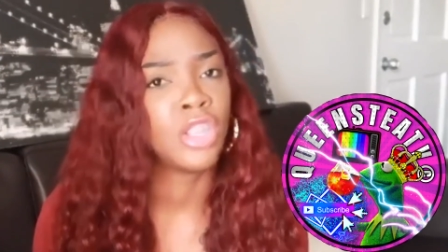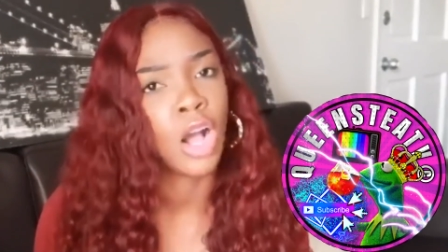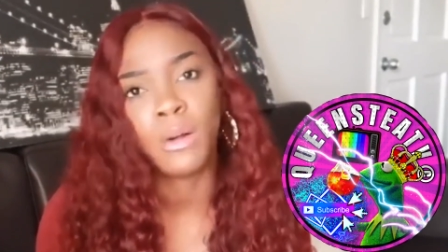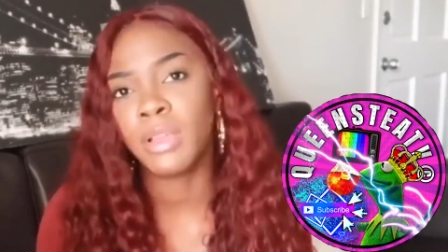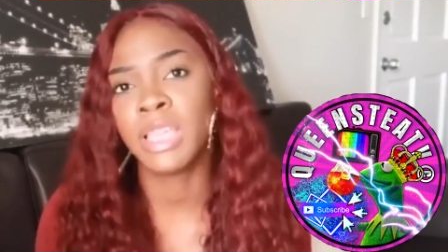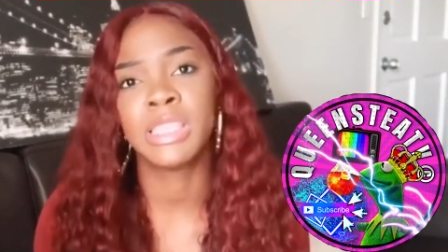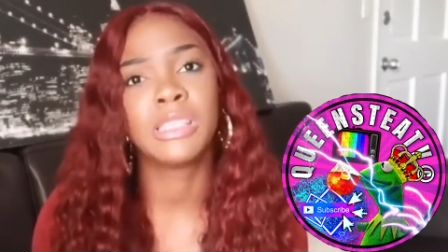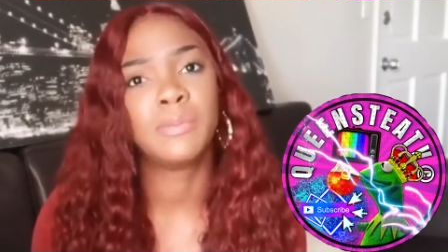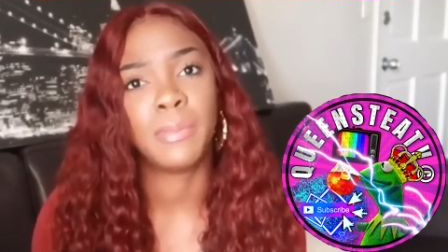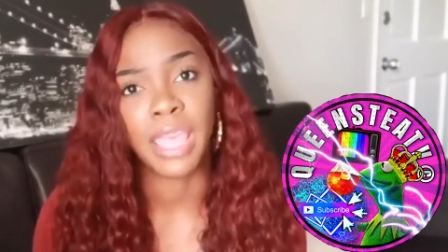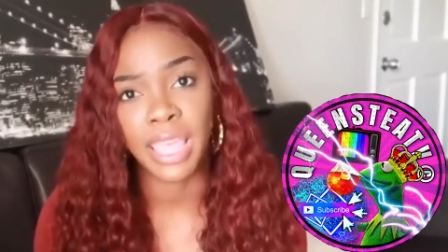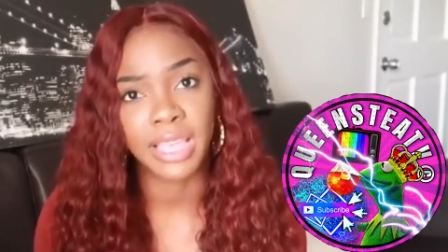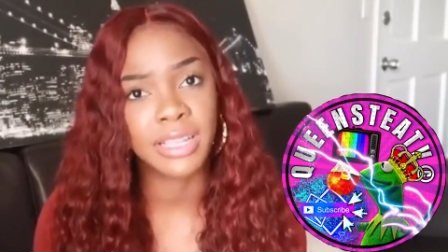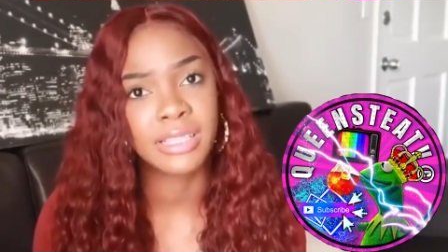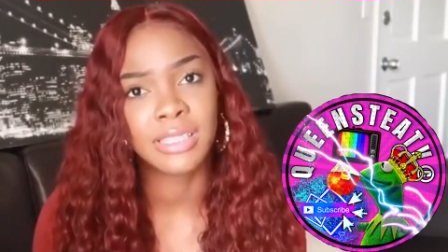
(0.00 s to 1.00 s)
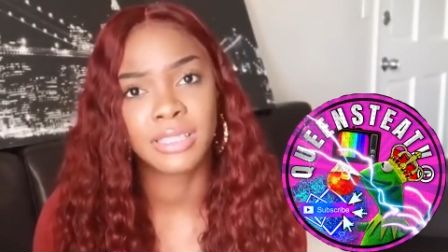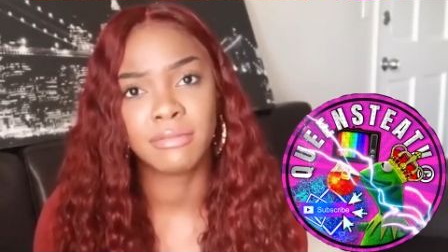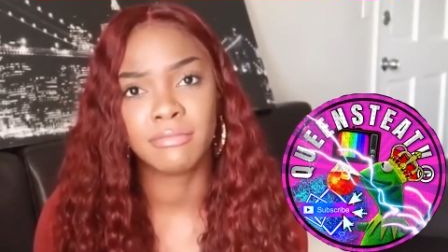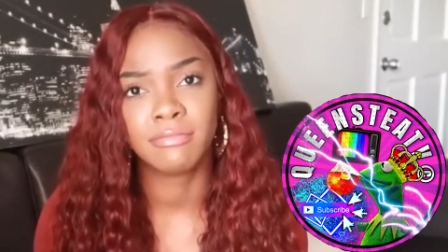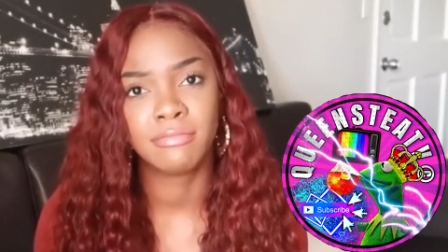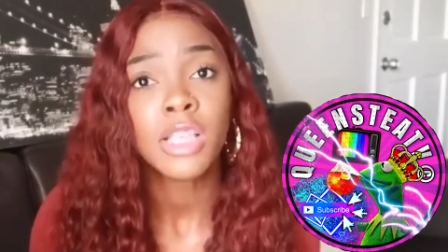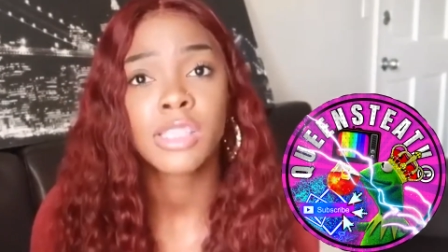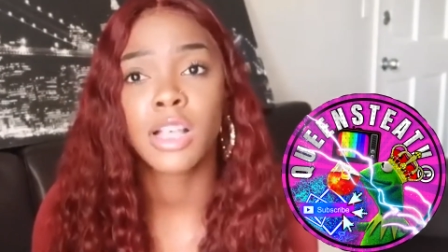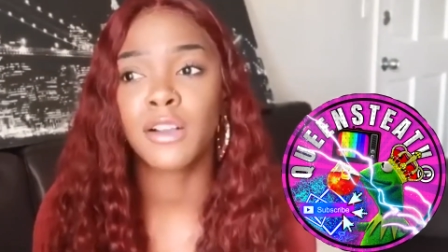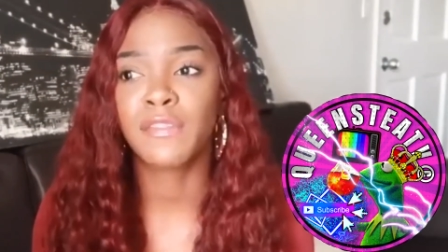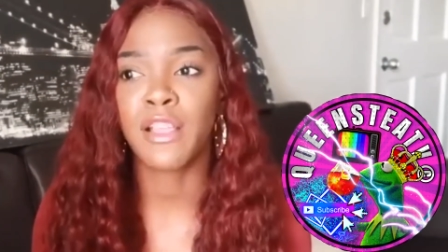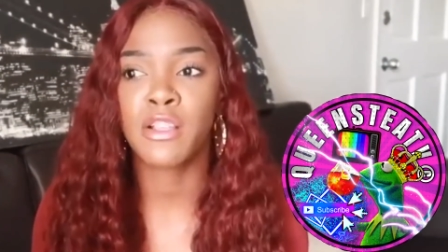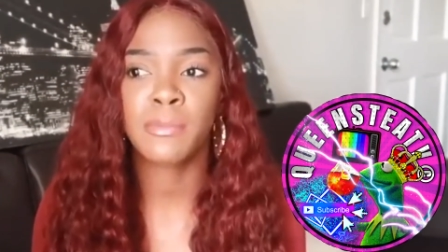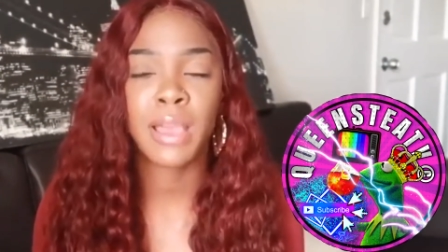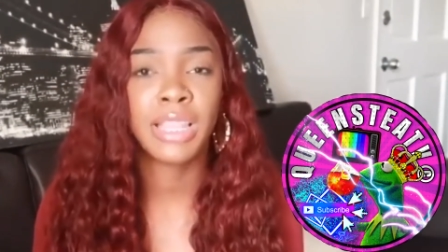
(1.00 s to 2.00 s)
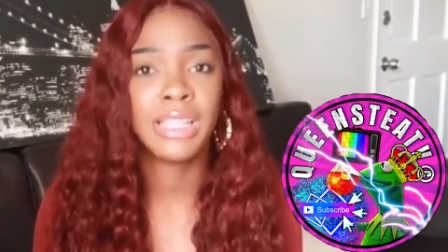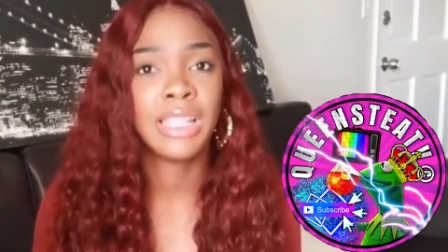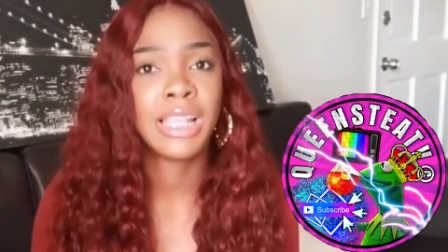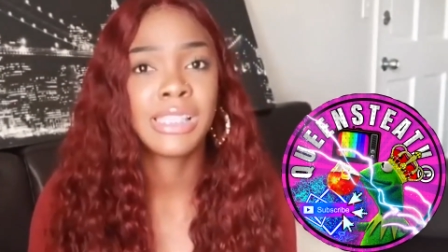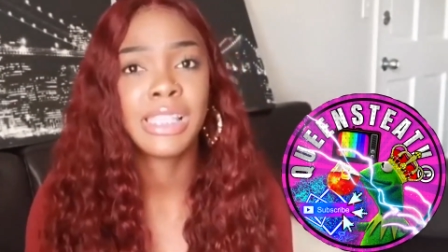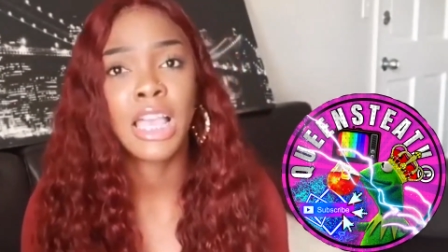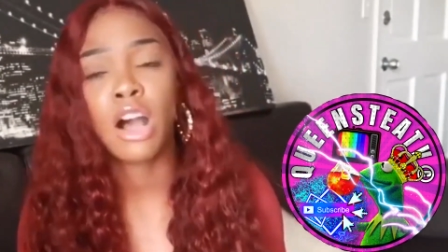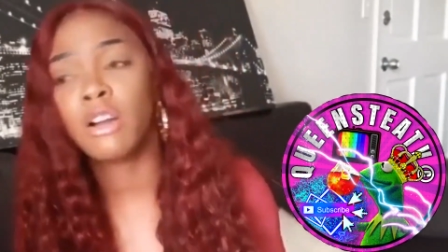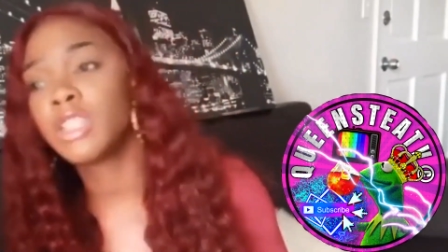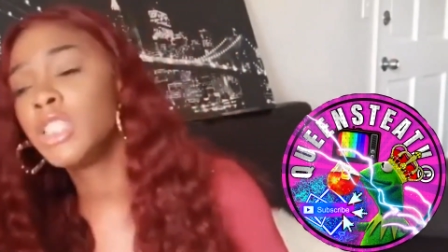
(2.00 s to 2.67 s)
don't expect. So for everybody that's saying,